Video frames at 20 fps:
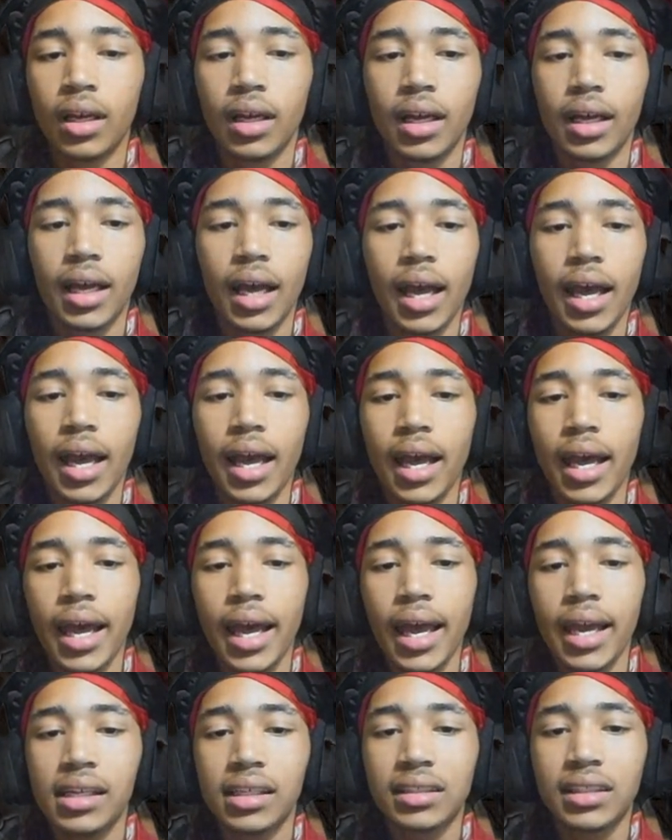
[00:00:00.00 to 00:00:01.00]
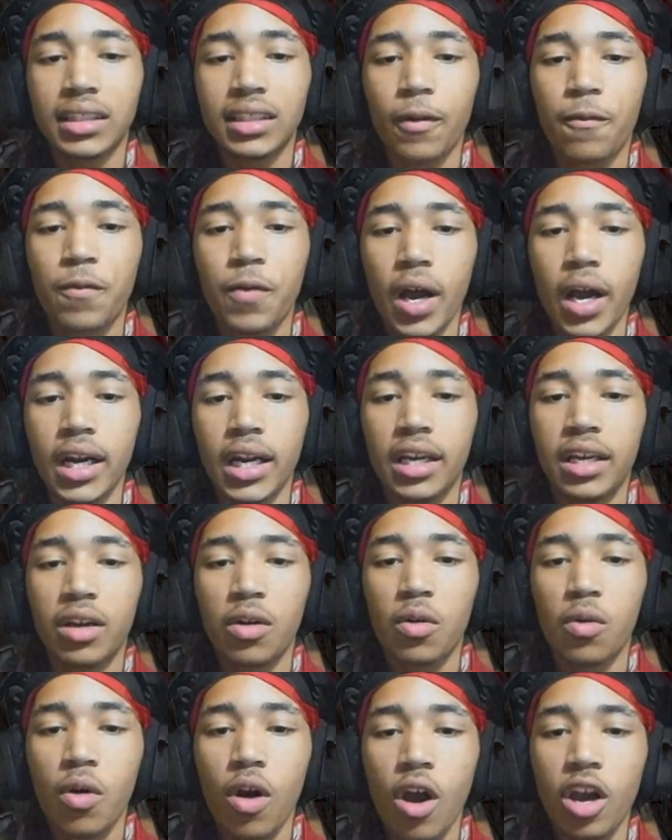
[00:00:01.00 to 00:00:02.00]
Hey, this isn't funny. Why
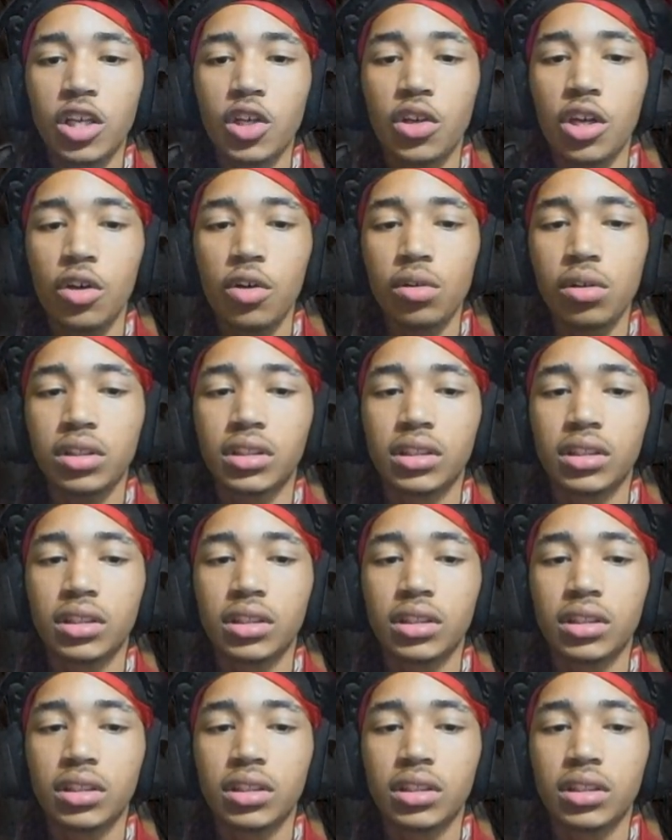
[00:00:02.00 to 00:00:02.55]
are you, Yukes?